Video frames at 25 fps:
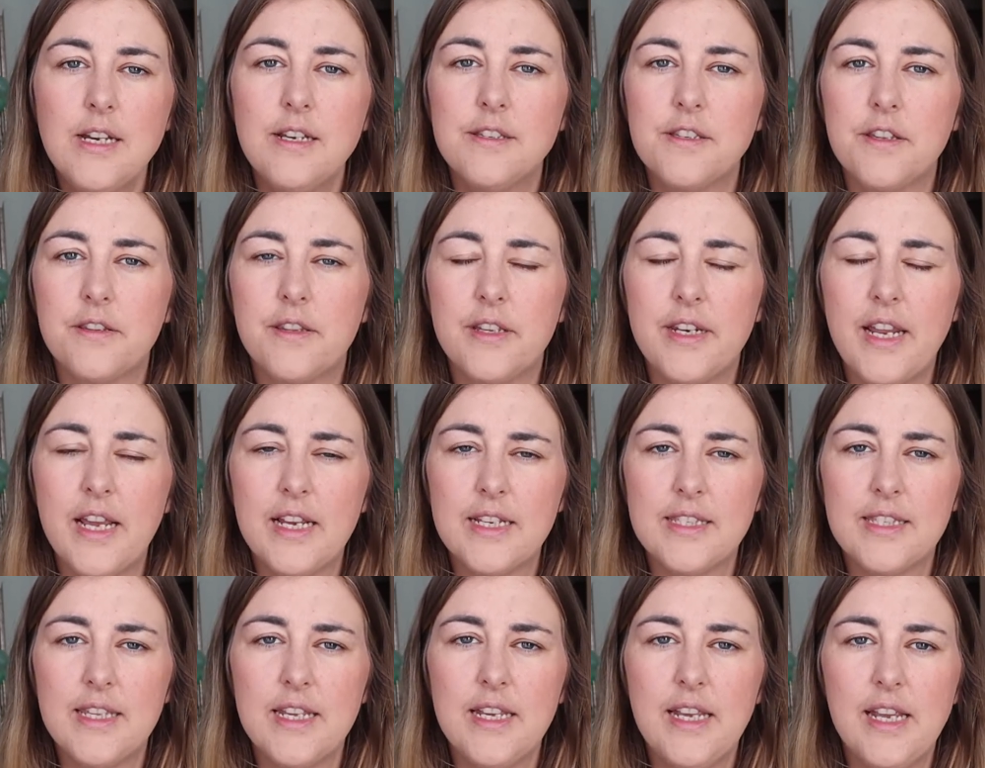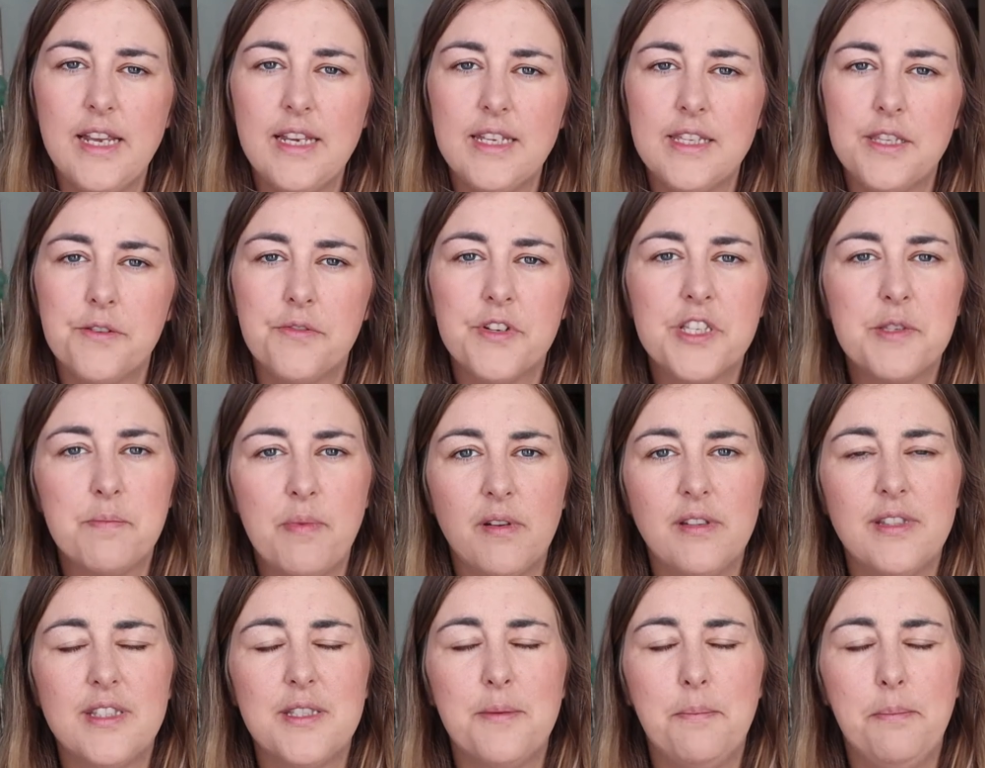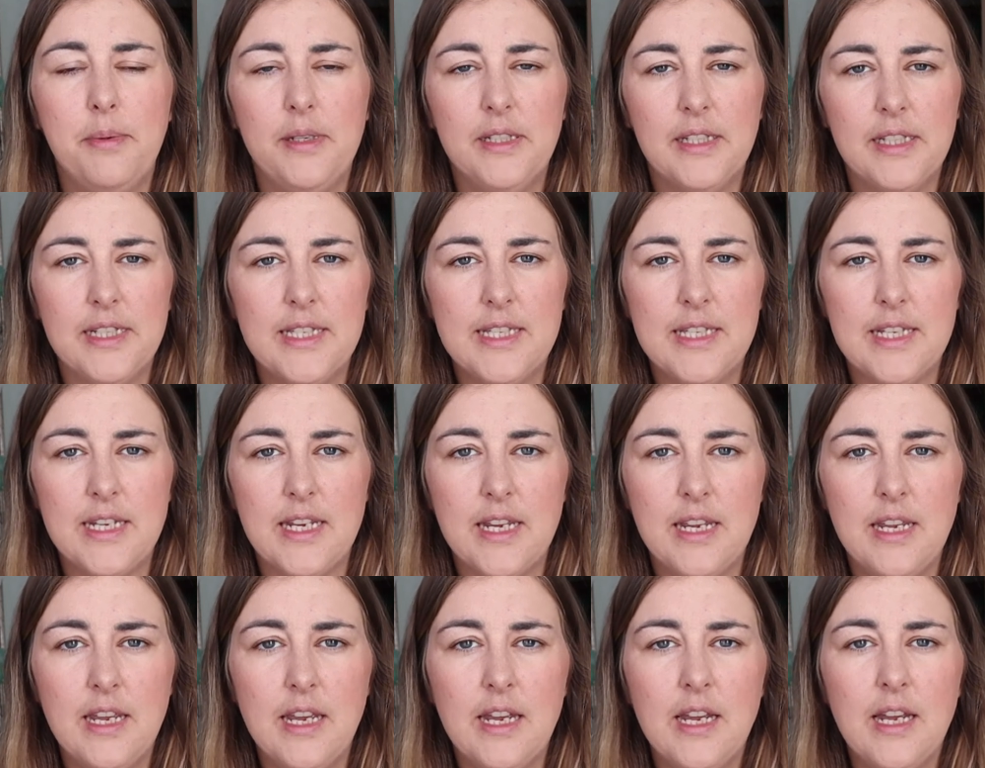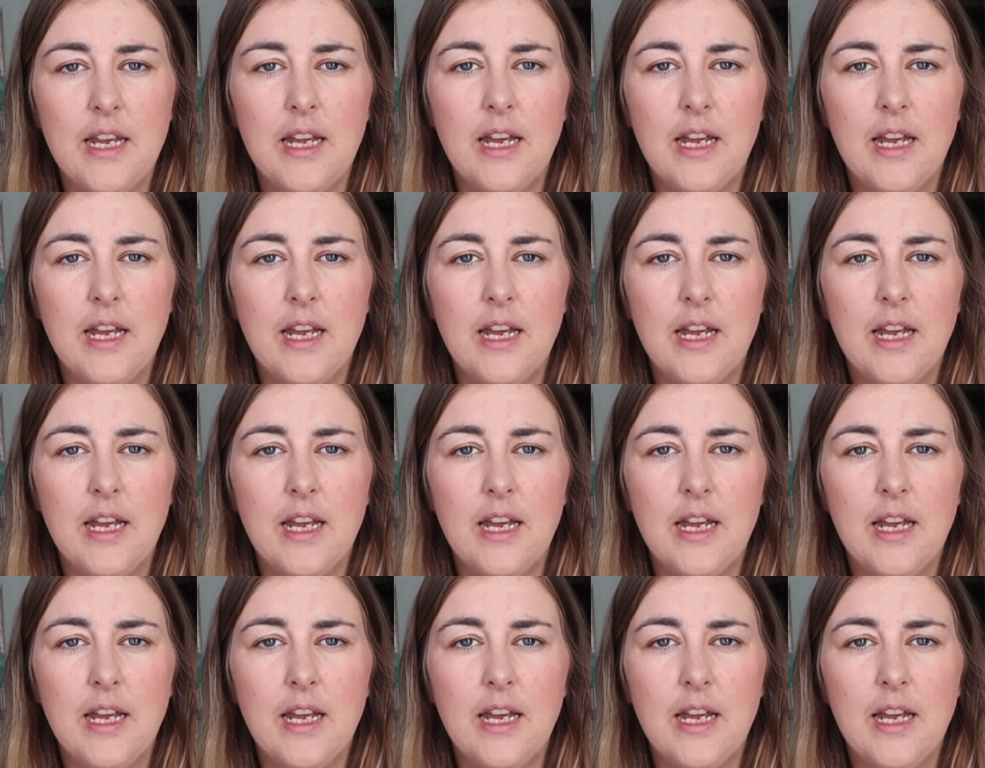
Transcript: So the next thing is the responsibility.